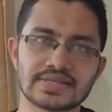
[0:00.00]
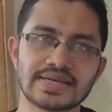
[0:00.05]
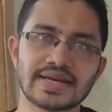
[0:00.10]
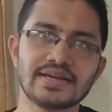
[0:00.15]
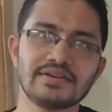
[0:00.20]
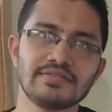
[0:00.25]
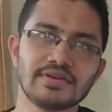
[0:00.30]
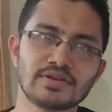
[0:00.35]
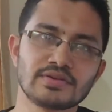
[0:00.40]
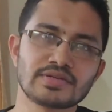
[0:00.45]
The
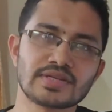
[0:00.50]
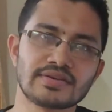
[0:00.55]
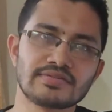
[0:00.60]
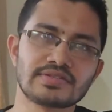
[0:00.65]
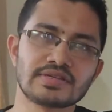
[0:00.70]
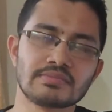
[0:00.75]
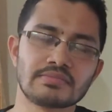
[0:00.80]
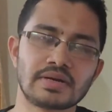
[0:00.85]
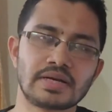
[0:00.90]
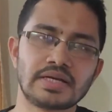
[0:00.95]
second way to
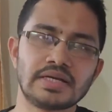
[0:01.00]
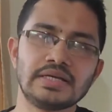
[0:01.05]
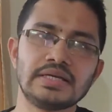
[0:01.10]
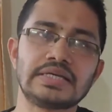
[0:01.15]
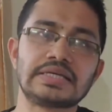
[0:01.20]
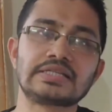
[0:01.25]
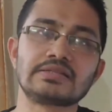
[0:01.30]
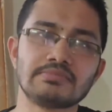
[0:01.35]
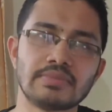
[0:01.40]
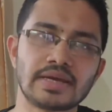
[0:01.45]
save some money
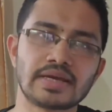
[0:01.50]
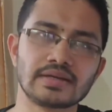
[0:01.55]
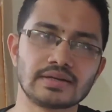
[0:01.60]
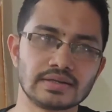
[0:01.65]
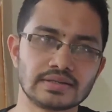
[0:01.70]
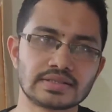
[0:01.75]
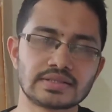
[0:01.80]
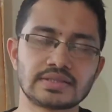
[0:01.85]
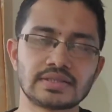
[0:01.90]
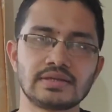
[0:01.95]
is make
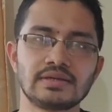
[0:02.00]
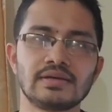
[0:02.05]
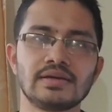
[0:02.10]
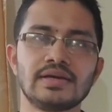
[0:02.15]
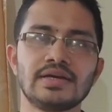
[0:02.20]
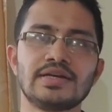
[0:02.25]
a list.